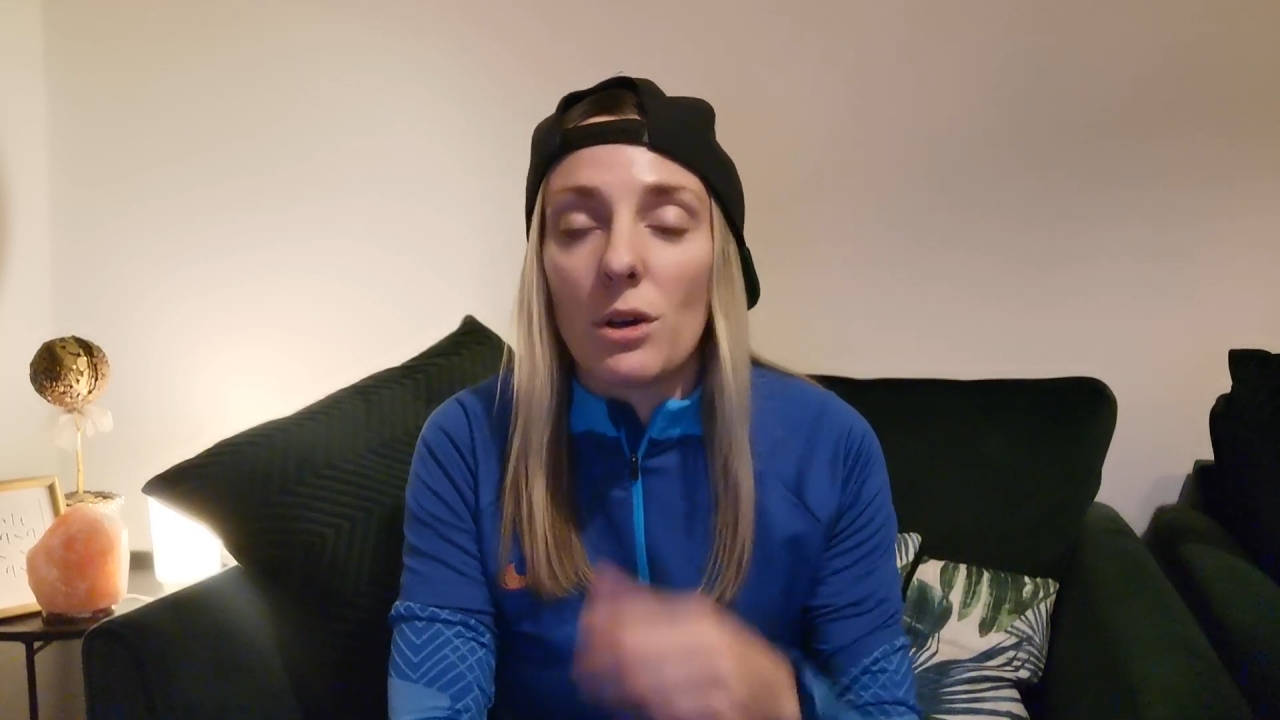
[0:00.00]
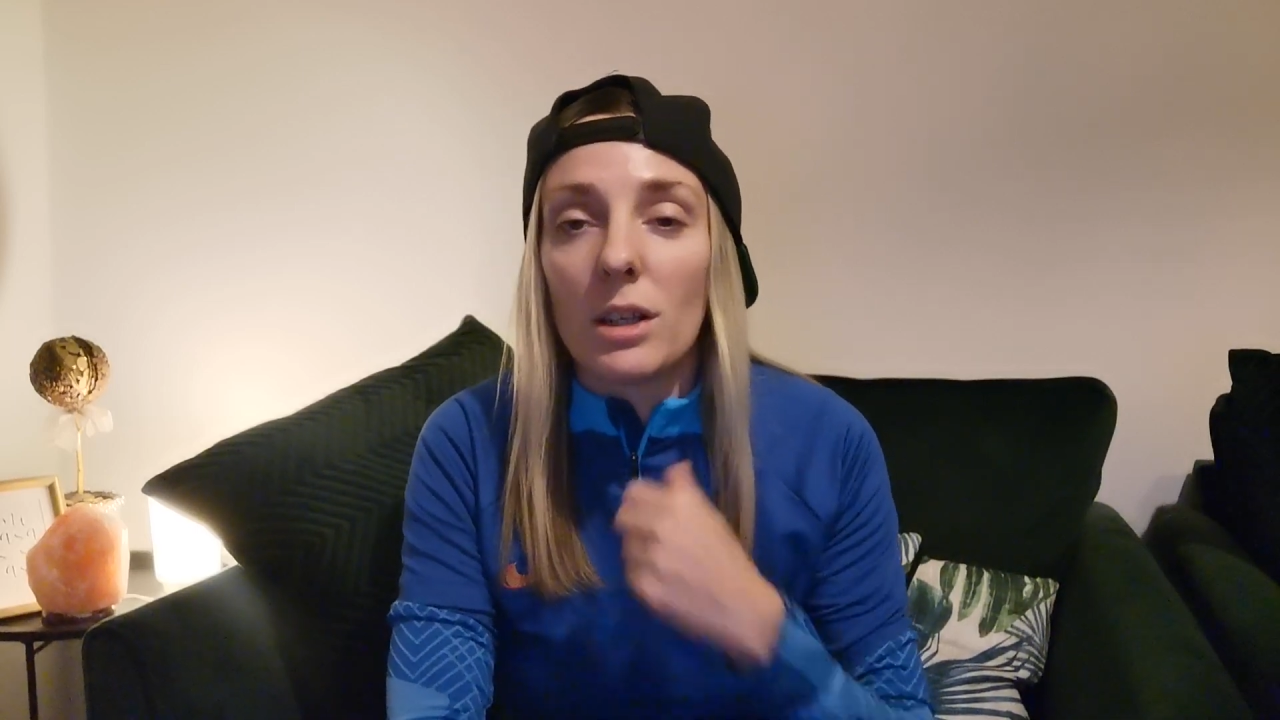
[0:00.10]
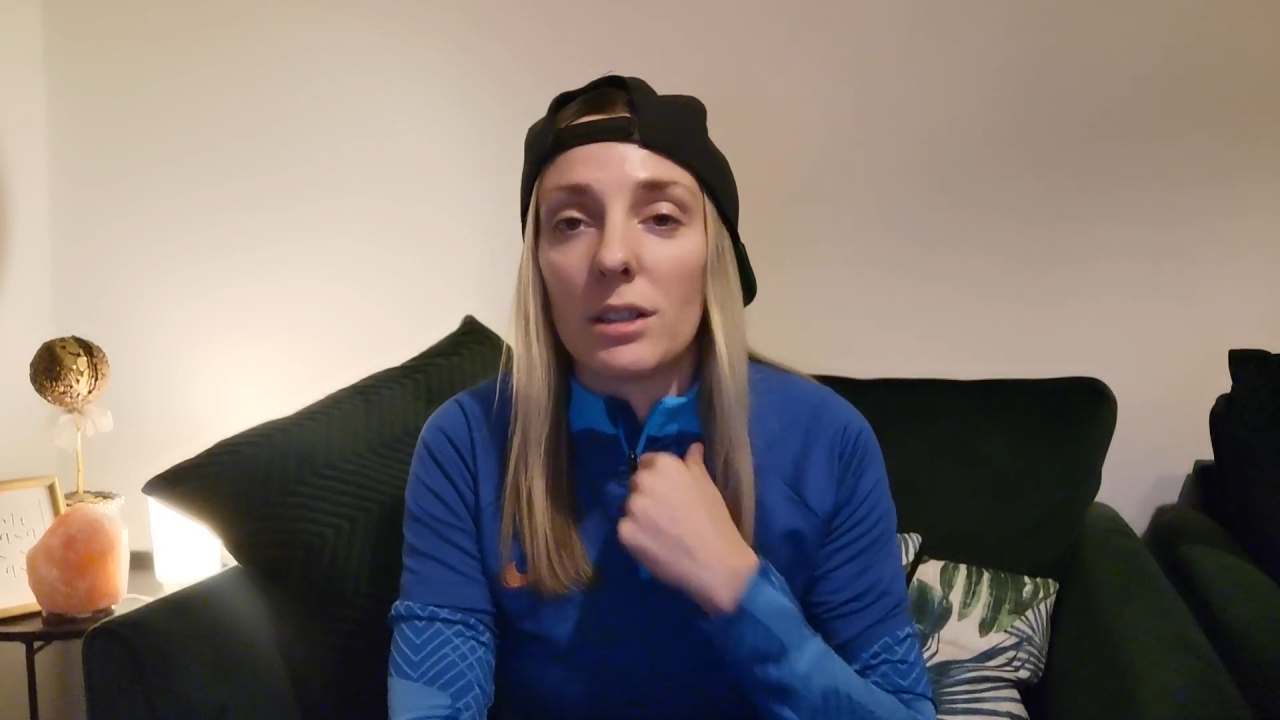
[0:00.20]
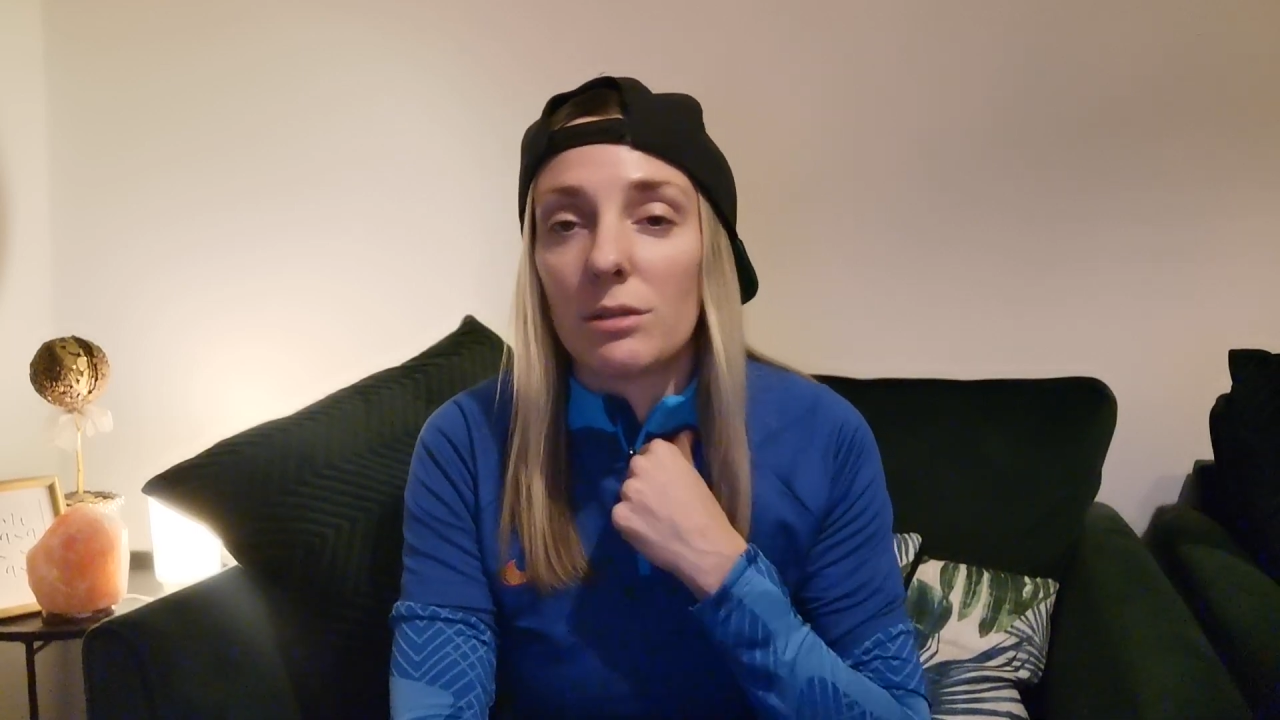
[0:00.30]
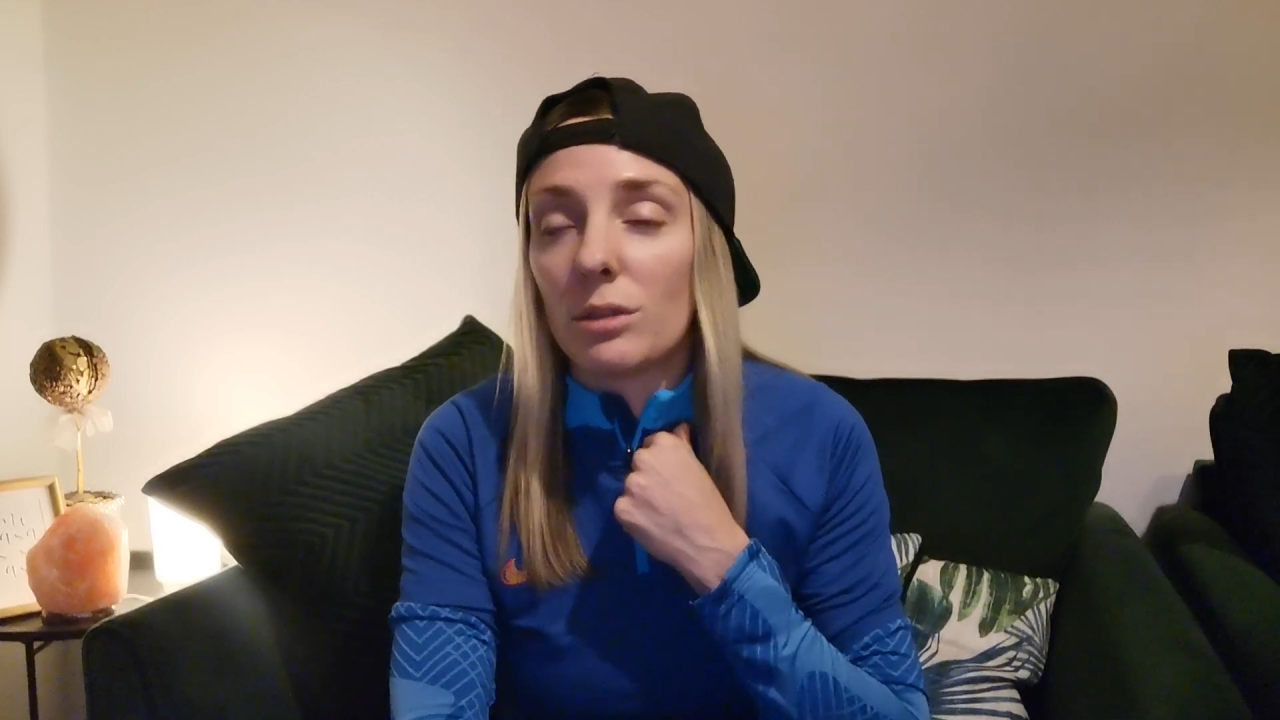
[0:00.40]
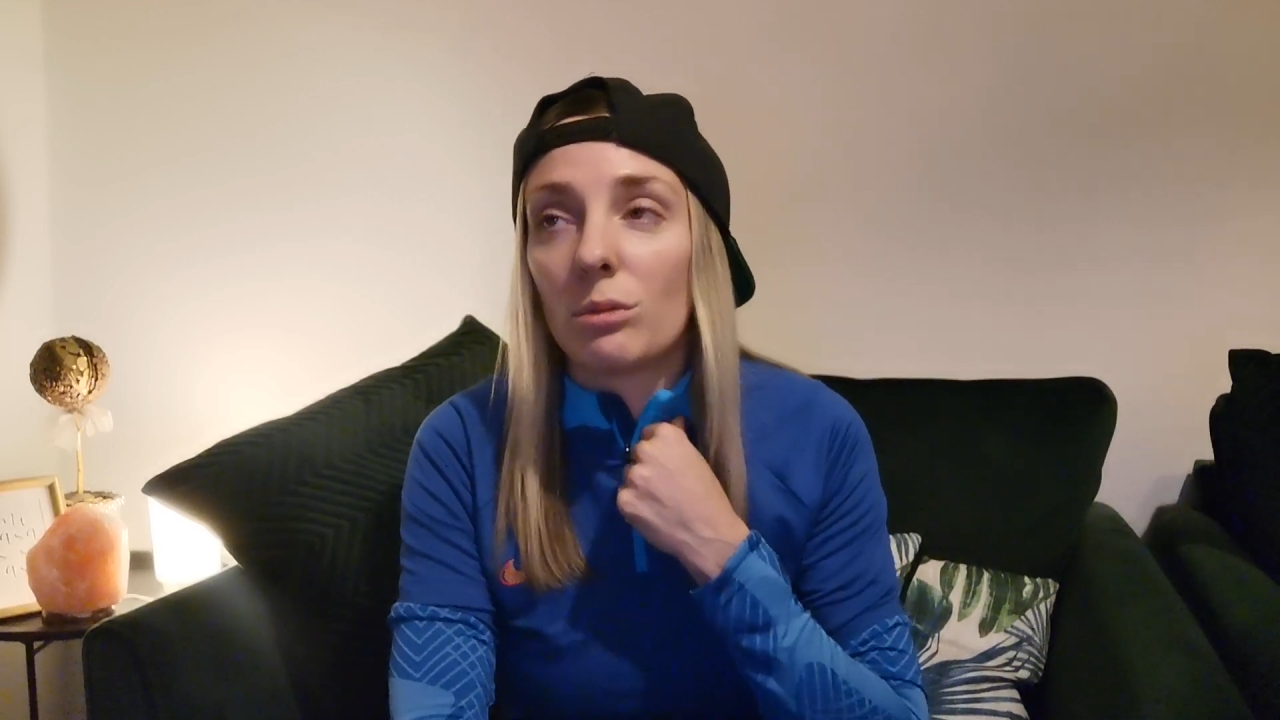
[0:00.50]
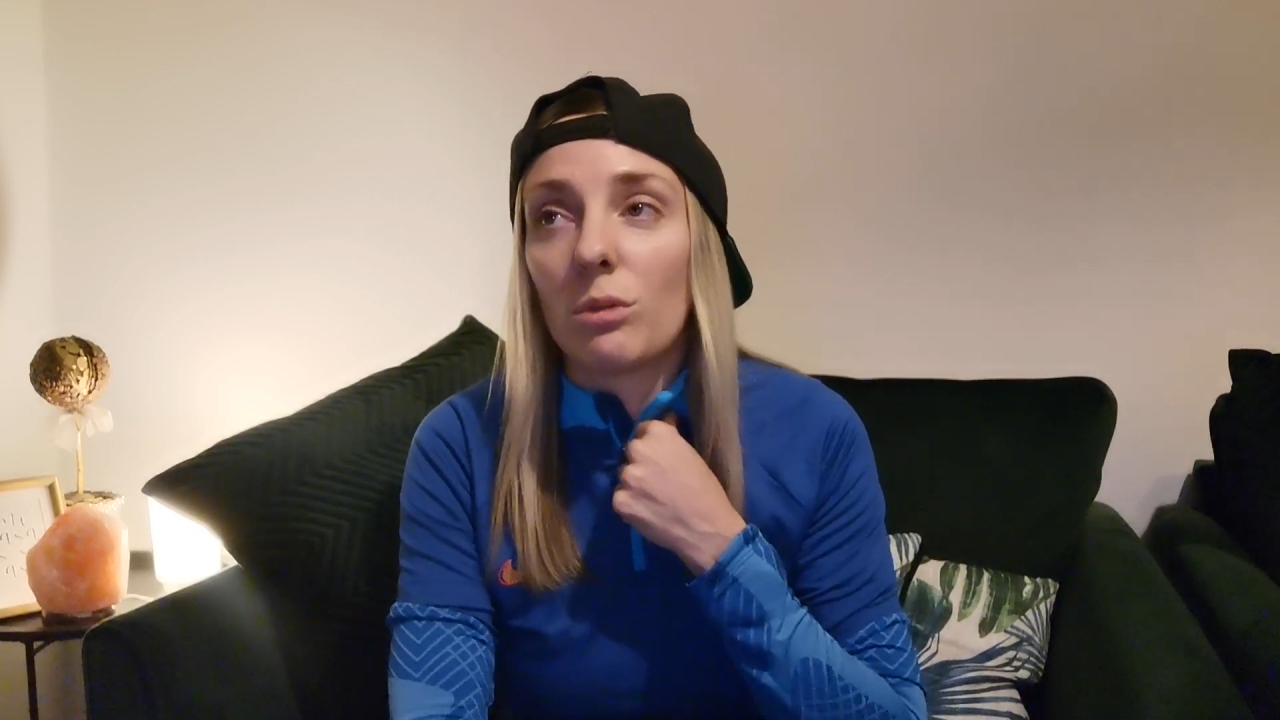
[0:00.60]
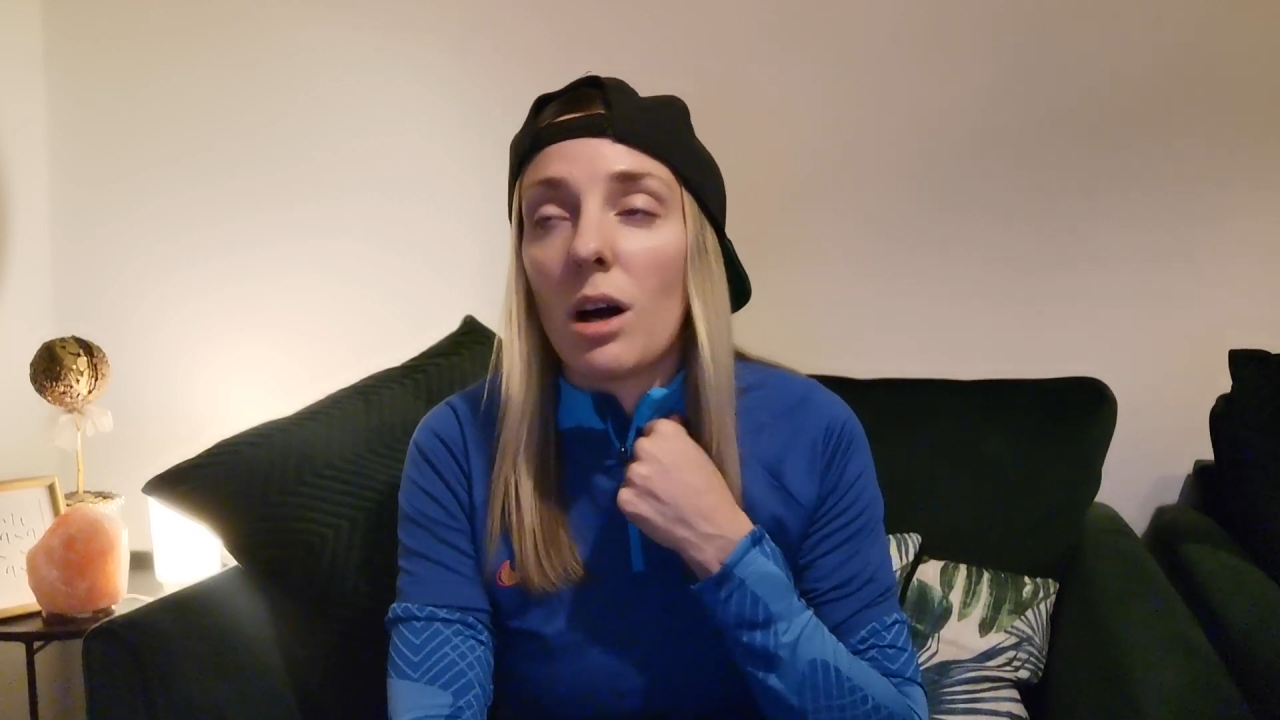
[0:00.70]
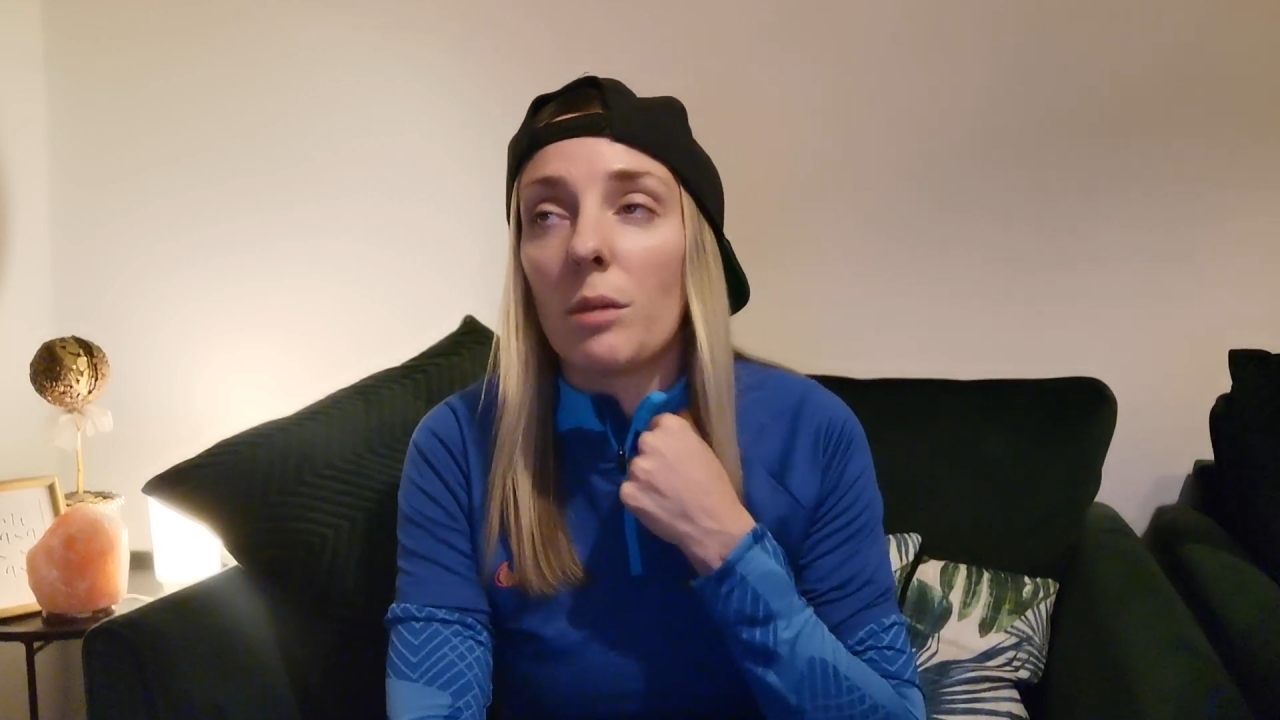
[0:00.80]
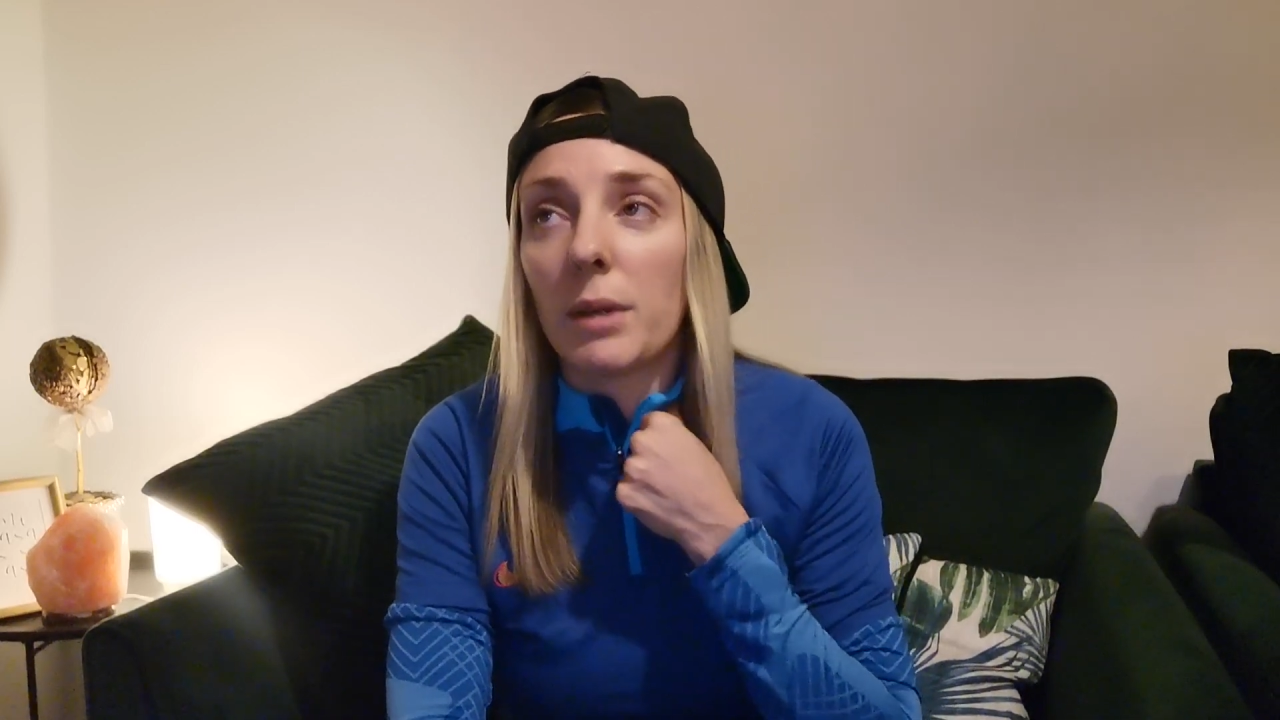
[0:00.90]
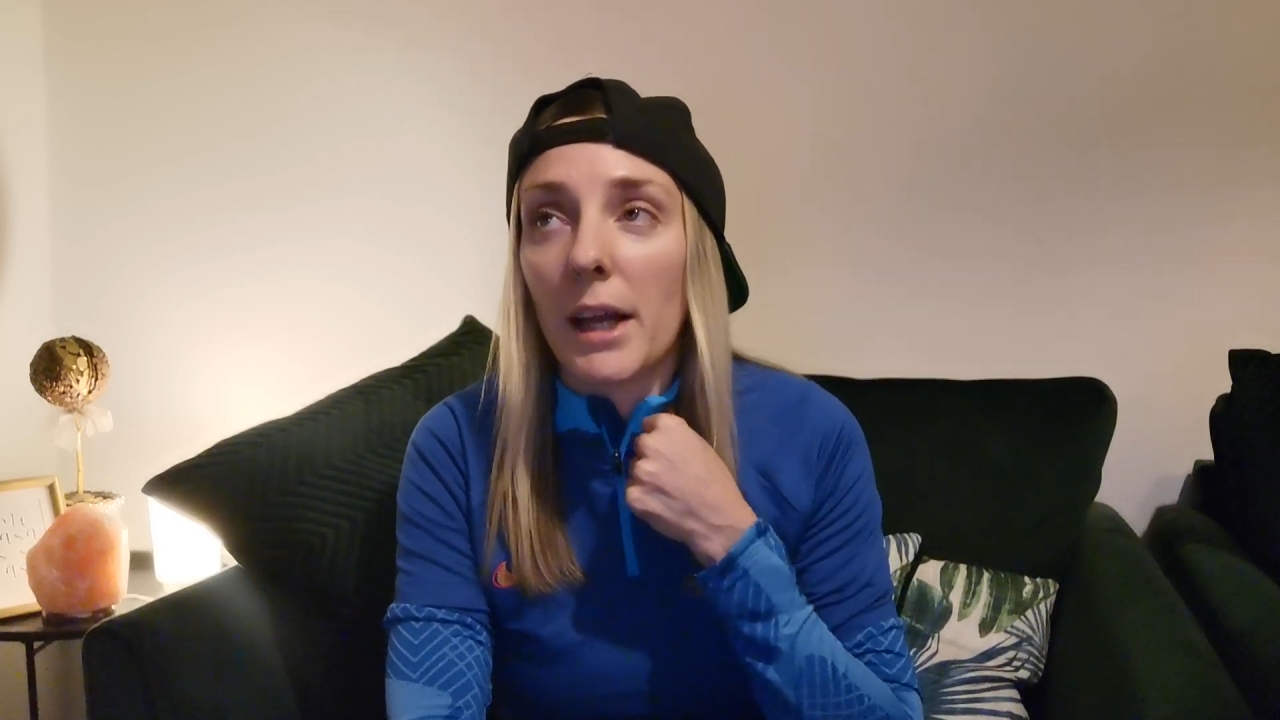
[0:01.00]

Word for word: Højlund, what a